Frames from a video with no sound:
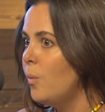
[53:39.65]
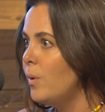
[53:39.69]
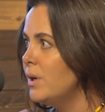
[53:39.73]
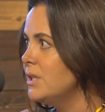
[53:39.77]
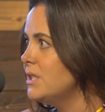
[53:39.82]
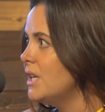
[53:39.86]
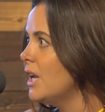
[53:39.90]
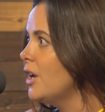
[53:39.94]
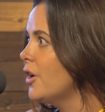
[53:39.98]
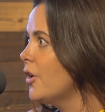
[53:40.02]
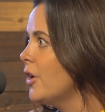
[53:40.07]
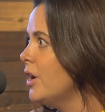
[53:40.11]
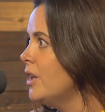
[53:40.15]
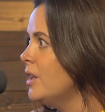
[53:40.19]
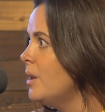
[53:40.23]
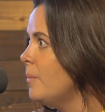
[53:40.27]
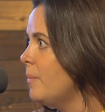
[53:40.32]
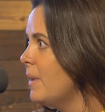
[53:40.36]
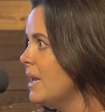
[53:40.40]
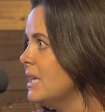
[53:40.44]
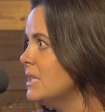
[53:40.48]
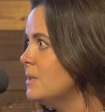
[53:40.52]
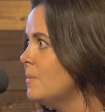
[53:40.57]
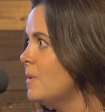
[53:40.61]
One day you're in the
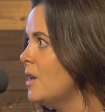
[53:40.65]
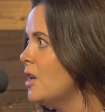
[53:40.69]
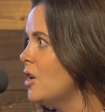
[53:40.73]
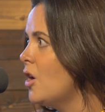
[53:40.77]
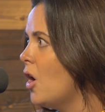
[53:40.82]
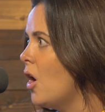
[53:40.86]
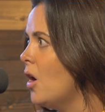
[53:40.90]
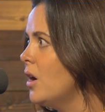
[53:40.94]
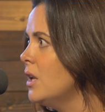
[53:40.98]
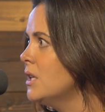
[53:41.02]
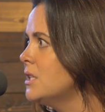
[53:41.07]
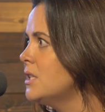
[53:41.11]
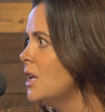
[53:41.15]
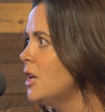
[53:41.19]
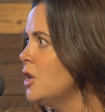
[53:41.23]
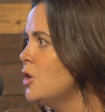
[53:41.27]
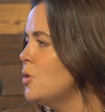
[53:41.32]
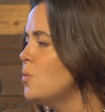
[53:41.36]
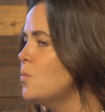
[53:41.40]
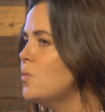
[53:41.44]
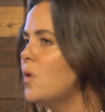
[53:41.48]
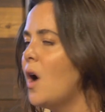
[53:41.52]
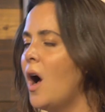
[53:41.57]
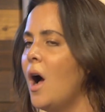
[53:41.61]
basement and all of a sudden
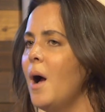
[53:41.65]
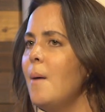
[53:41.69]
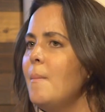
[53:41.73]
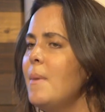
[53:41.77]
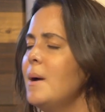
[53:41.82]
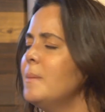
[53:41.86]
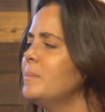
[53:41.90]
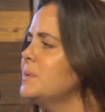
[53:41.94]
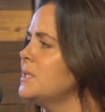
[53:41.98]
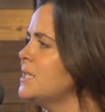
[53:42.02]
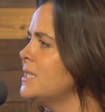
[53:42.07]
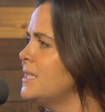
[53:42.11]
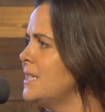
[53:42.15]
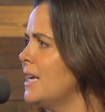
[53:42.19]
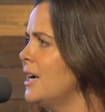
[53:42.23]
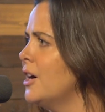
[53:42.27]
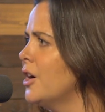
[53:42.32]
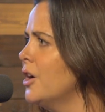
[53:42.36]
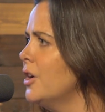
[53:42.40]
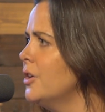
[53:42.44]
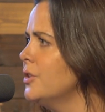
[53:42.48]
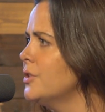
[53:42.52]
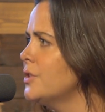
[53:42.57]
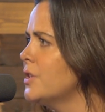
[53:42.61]
you come
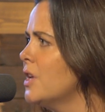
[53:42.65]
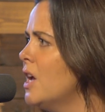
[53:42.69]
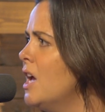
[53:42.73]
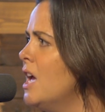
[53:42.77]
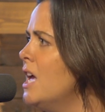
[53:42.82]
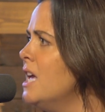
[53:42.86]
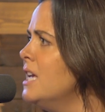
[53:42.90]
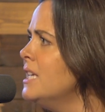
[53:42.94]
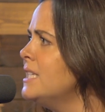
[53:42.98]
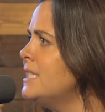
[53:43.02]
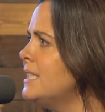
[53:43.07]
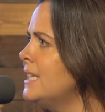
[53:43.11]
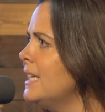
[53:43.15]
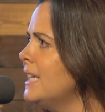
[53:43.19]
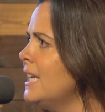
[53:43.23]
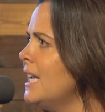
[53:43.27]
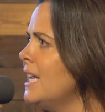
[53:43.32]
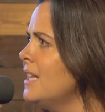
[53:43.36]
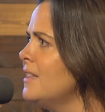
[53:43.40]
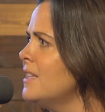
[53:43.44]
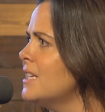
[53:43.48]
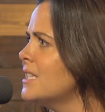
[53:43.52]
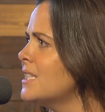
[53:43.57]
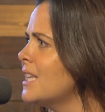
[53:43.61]
upstairs
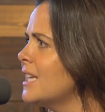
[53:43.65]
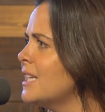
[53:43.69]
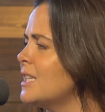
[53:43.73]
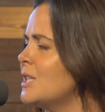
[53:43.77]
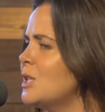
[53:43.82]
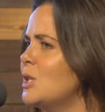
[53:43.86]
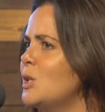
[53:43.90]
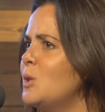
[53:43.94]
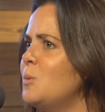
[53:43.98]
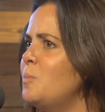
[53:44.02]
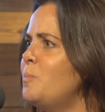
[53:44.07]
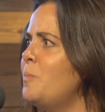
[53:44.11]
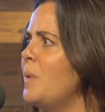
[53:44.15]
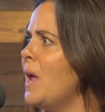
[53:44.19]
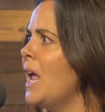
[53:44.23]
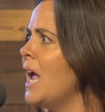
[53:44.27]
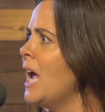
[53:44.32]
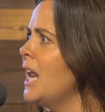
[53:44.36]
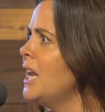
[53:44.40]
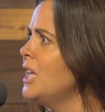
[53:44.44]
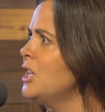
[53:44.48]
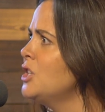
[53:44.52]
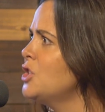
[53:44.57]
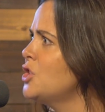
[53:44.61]
singing this like
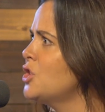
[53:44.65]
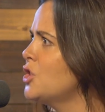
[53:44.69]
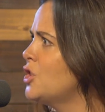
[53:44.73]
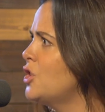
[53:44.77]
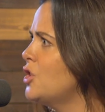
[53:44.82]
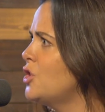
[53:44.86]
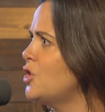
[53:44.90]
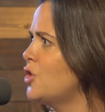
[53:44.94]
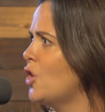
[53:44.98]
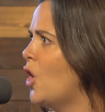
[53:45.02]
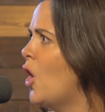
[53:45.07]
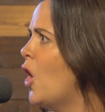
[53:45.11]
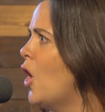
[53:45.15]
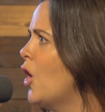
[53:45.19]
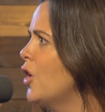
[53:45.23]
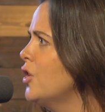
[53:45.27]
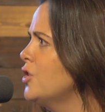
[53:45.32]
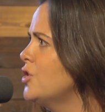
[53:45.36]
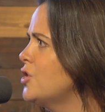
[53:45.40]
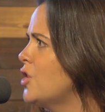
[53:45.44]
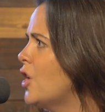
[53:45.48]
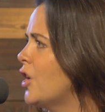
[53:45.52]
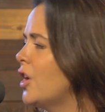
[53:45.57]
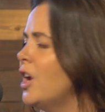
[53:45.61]
Spanish
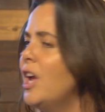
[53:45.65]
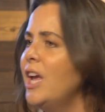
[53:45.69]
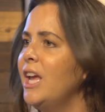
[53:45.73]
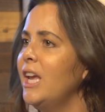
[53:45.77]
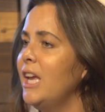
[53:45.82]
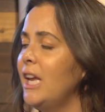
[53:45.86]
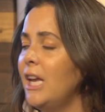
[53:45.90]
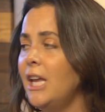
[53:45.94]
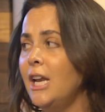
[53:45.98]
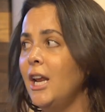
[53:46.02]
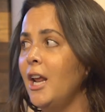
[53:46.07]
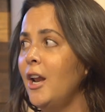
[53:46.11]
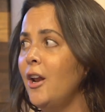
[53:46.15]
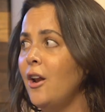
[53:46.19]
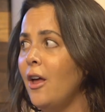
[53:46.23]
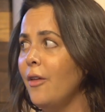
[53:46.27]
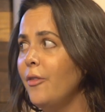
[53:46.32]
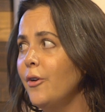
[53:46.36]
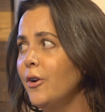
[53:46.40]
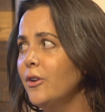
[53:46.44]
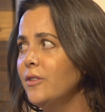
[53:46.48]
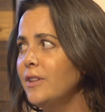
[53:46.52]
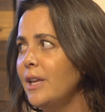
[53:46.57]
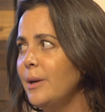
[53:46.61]
guitar song in
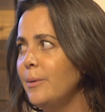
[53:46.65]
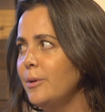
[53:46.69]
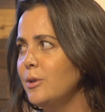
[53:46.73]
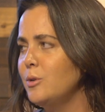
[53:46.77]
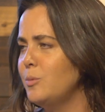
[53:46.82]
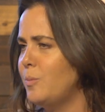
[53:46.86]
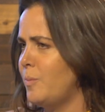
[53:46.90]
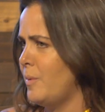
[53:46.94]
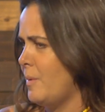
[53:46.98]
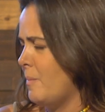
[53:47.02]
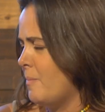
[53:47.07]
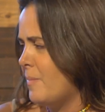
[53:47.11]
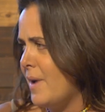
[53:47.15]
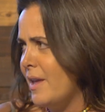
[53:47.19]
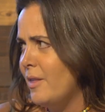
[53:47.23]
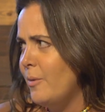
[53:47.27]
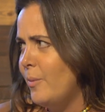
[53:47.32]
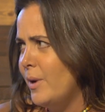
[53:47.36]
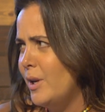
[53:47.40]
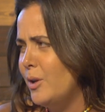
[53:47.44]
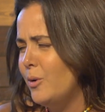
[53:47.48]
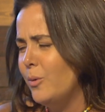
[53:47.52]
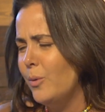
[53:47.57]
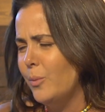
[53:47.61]
another language. By
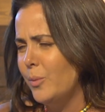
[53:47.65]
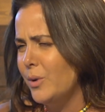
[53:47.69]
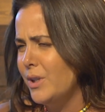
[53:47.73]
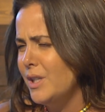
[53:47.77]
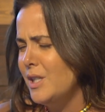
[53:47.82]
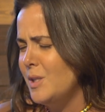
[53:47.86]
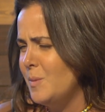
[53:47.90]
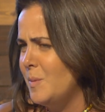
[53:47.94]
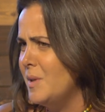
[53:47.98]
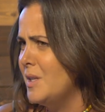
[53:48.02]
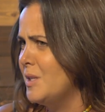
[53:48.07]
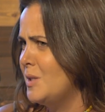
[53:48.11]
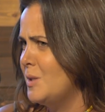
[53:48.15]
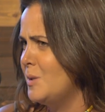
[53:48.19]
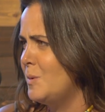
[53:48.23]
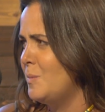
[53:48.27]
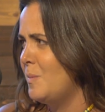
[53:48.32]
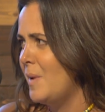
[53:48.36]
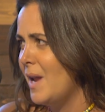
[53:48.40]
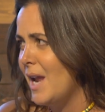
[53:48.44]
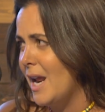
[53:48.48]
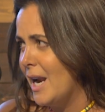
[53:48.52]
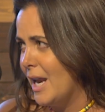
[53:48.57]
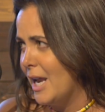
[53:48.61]
the way, you don't really speak
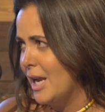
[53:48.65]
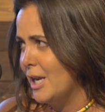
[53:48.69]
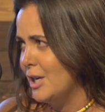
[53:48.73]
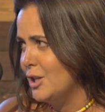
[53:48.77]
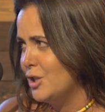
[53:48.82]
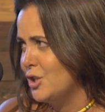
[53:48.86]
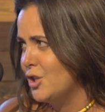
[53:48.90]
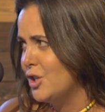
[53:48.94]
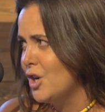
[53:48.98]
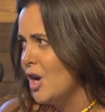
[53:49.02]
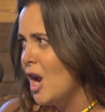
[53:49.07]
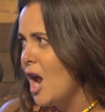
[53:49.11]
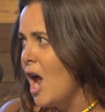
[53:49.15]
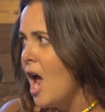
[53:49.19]
Spanish.